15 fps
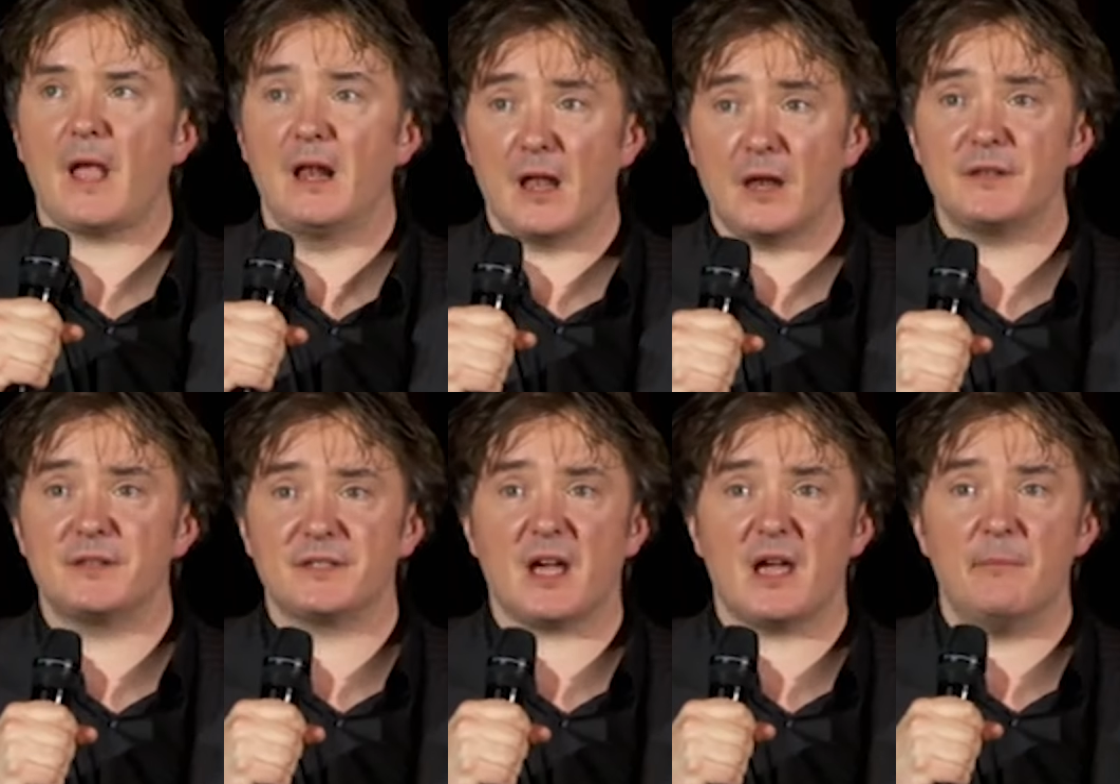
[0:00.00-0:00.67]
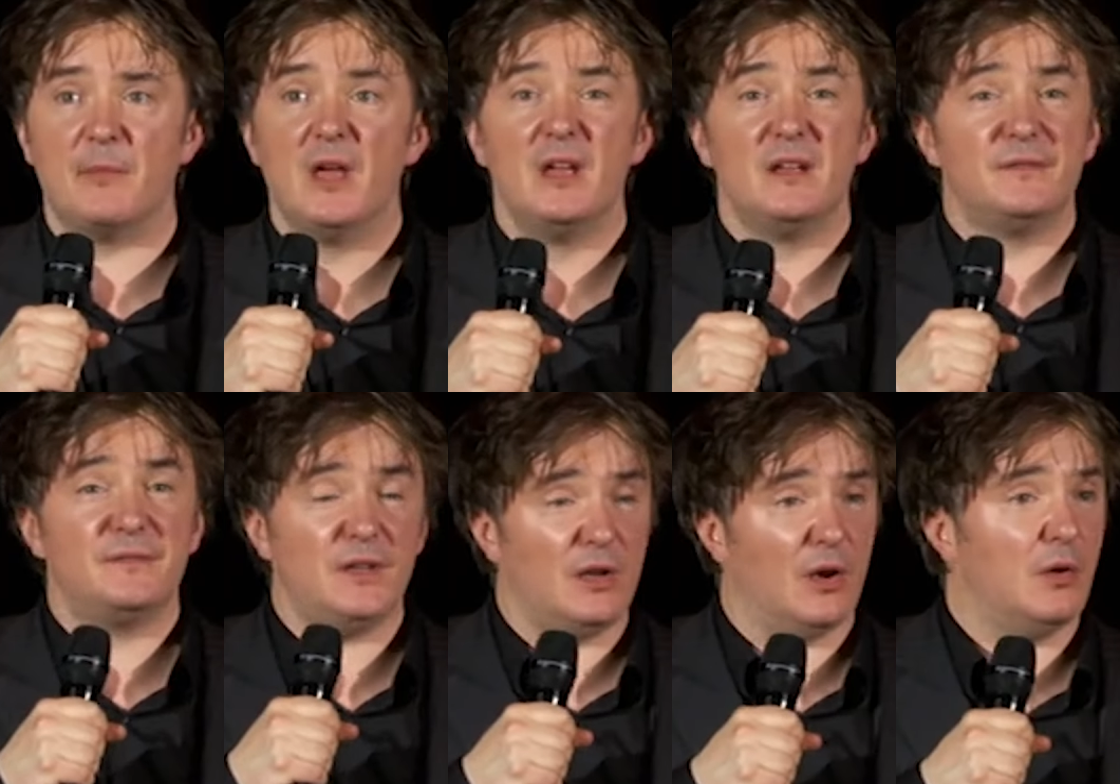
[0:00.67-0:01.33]
A lot of the time.
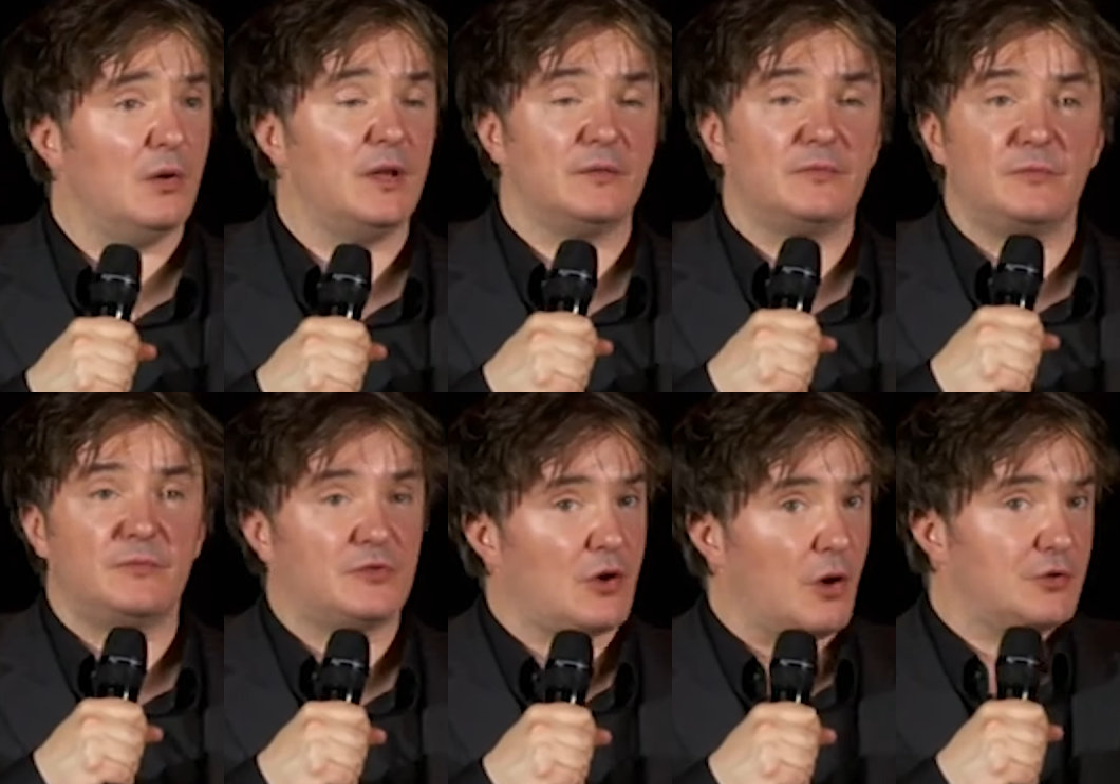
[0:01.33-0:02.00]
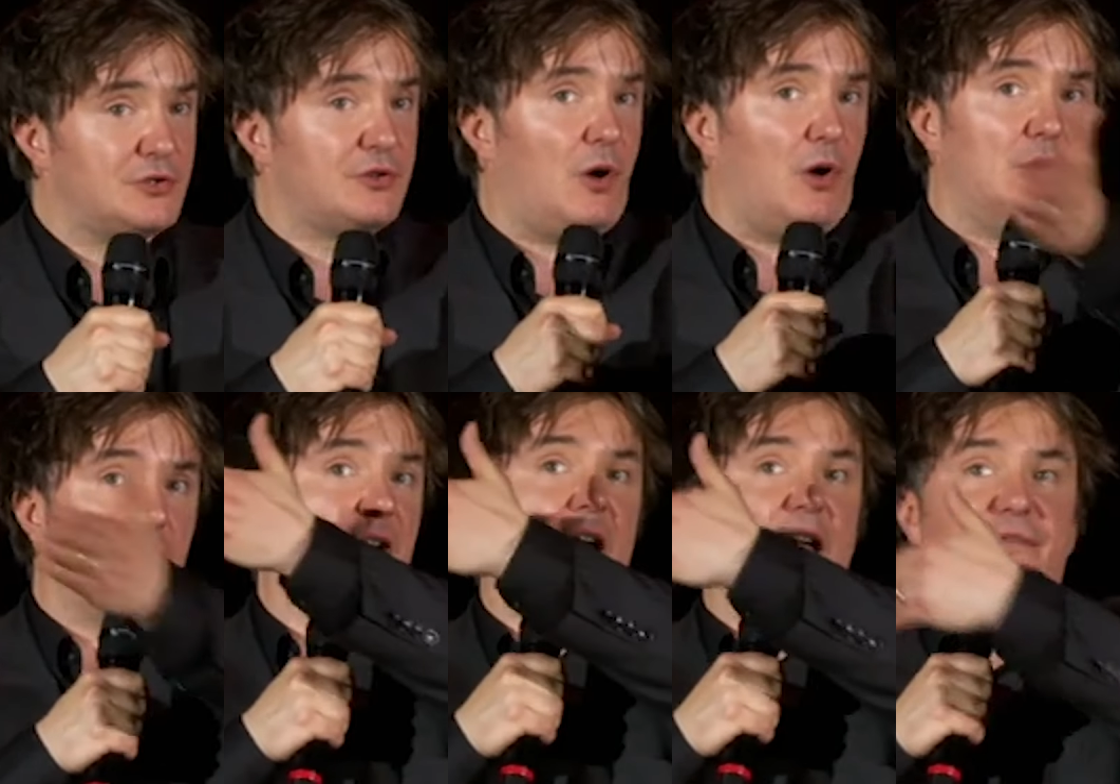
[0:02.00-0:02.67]
You know, it goes through
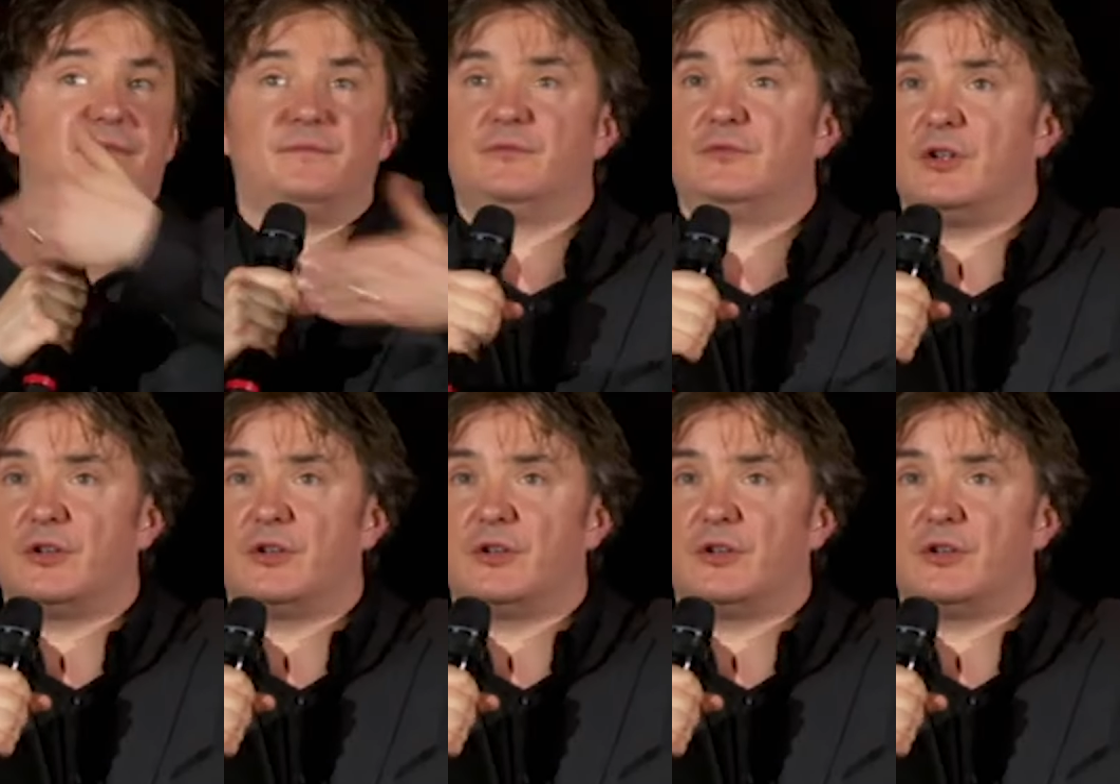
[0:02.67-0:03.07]
all your life,